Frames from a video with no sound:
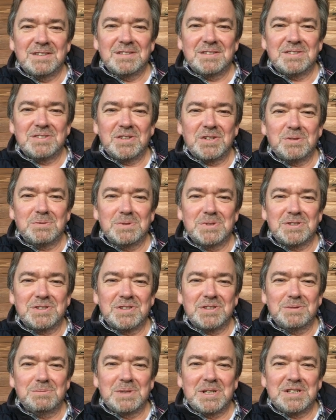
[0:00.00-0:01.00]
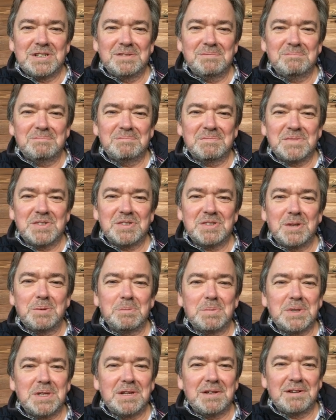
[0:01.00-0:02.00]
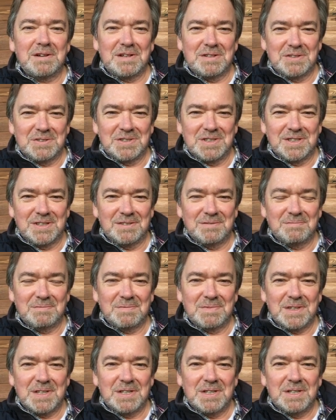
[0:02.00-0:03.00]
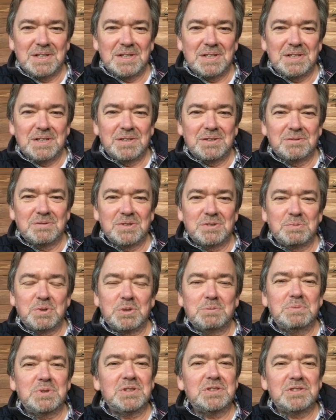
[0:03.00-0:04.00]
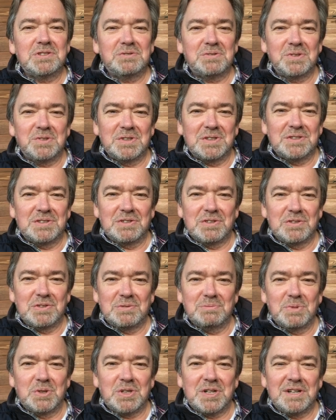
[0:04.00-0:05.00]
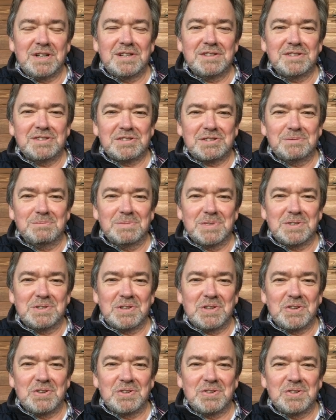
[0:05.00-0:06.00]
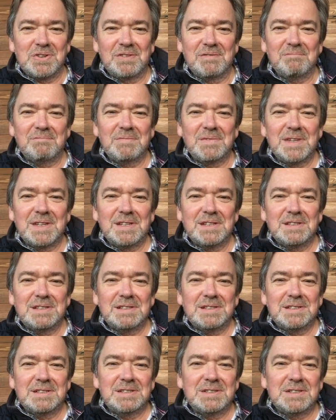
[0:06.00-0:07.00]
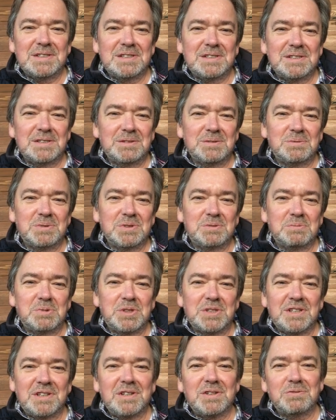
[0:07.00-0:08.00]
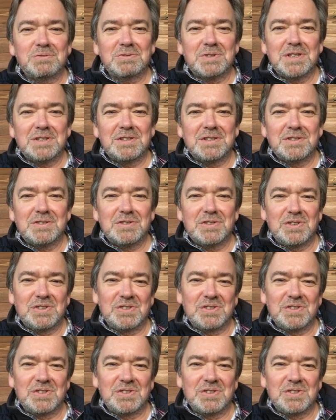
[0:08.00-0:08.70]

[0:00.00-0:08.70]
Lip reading: There's always going to be somebody around who's more beautiful than you, more handsome than you, who's more gifted than